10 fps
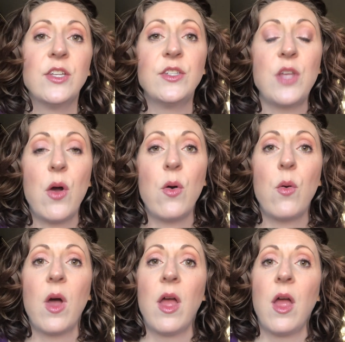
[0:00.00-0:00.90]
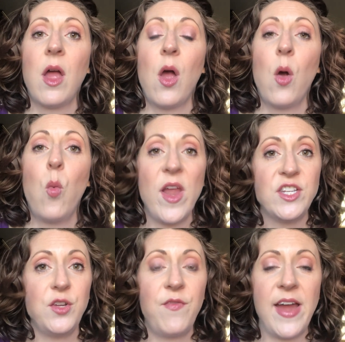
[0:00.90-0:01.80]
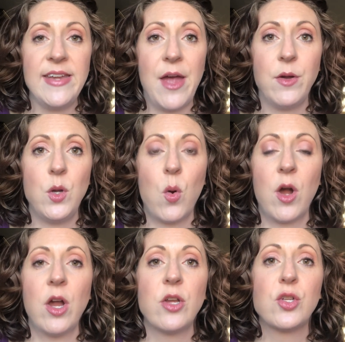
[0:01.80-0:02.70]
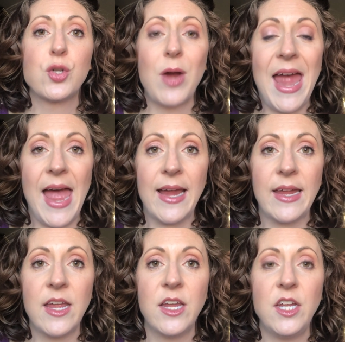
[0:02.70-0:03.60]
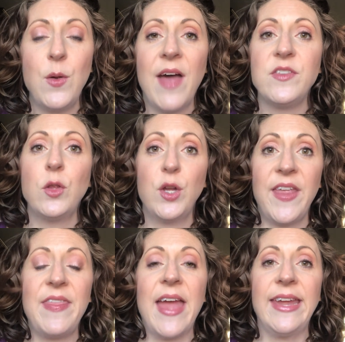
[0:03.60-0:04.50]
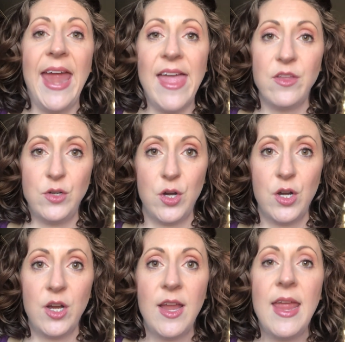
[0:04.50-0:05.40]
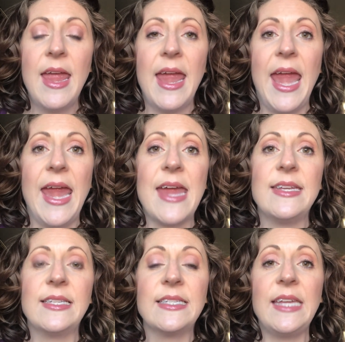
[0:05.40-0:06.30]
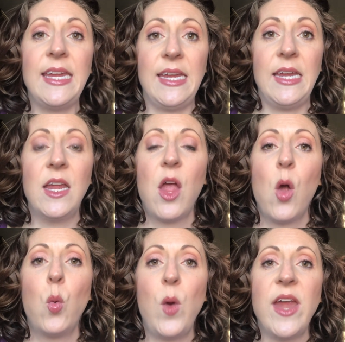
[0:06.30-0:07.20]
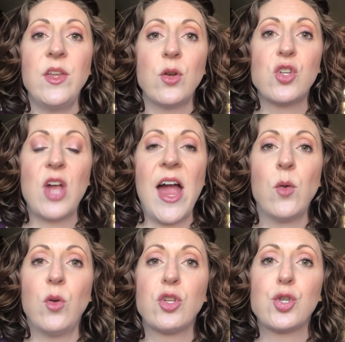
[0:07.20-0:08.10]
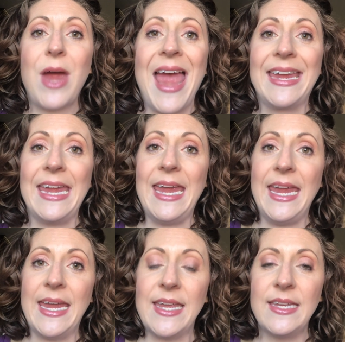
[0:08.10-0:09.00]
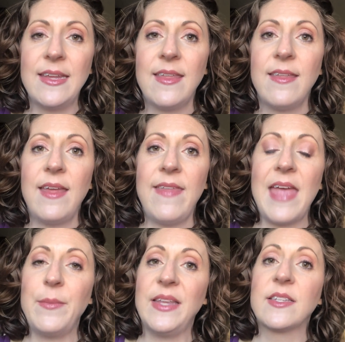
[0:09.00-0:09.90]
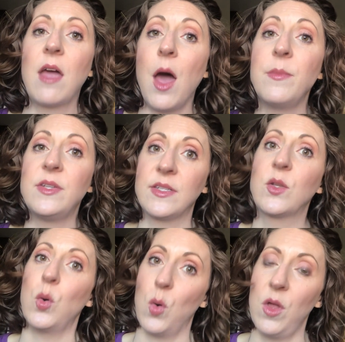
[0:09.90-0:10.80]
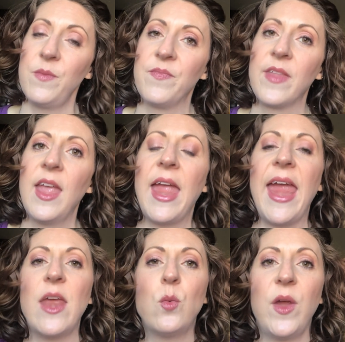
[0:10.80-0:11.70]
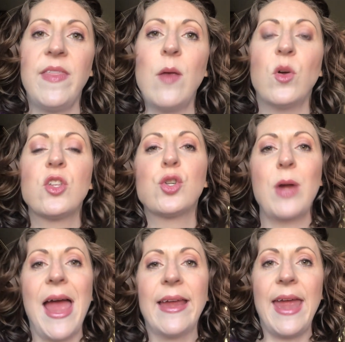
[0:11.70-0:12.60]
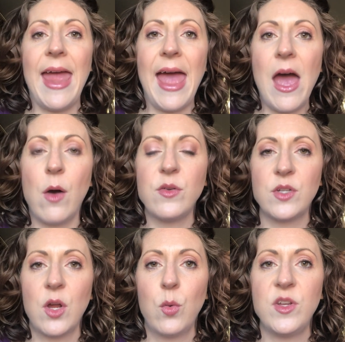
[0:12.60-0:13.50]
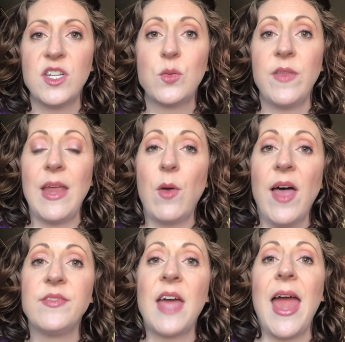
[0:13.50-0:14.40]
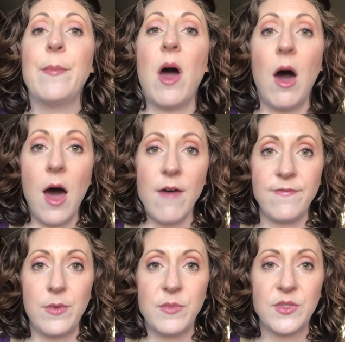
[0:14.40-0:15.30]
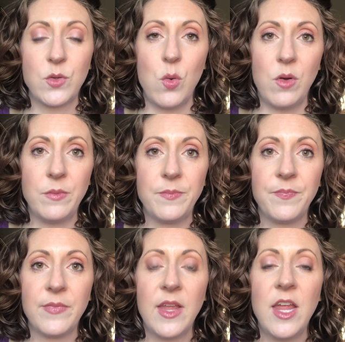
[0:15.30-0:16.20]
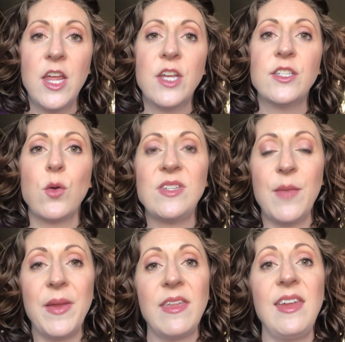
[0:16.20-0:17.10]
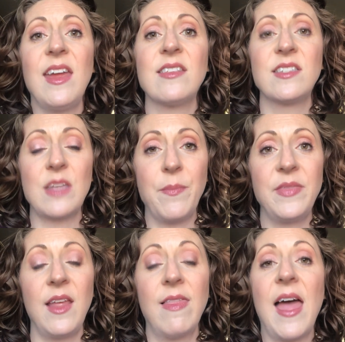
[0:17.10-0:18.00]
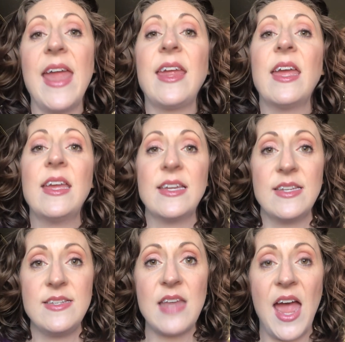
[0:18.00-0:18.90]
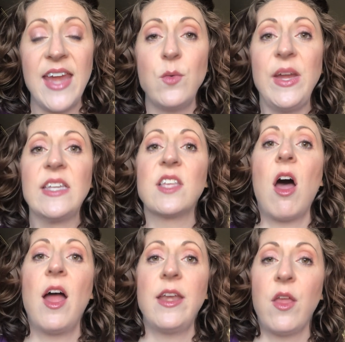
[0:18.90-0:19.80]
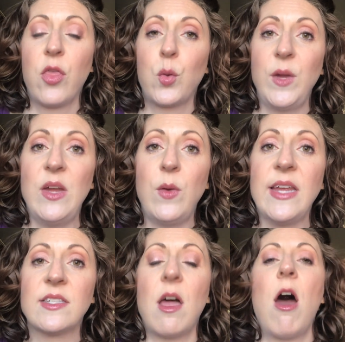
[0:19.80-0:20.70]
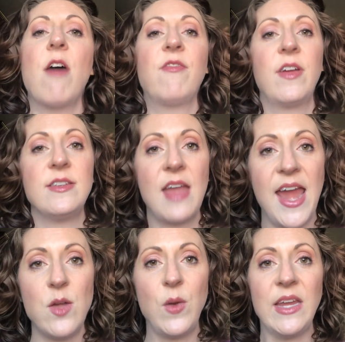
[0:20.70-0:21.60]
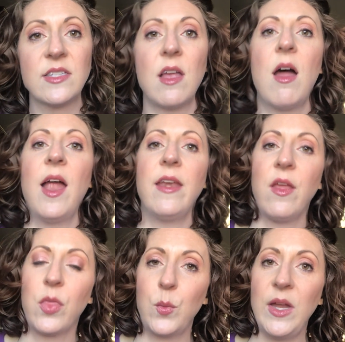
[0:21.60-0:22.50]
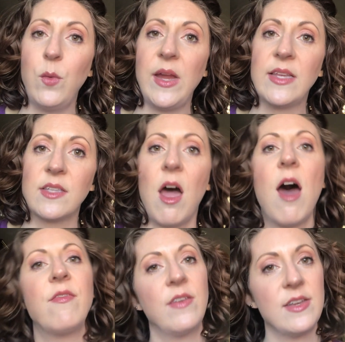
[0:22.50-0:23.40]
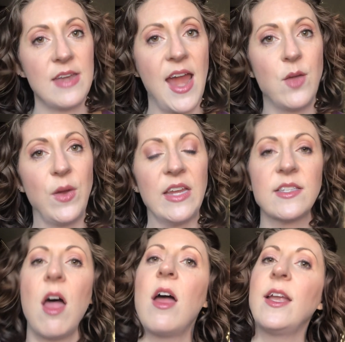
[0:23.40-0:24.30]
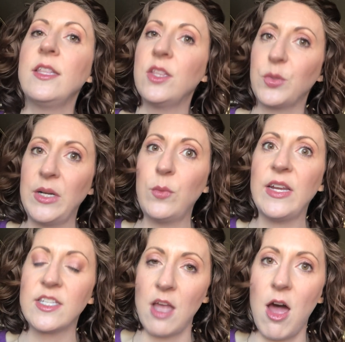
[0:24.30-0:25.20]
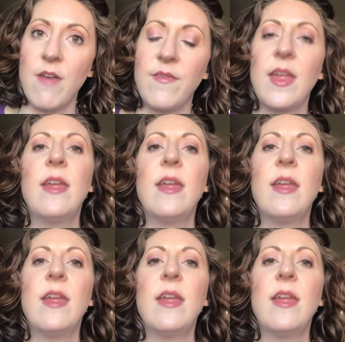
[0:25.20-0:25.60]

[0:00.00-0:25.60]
So once you find out your track, you have to look at that calendar and see when your child will track in, and that means come to school, and when they will track out, which is when they will have time off from school. So typically it's something like 9 weeks on, 3 weeks off, 9 weeks on, 3 weeks off, 9 weeks on, 3 weeks off.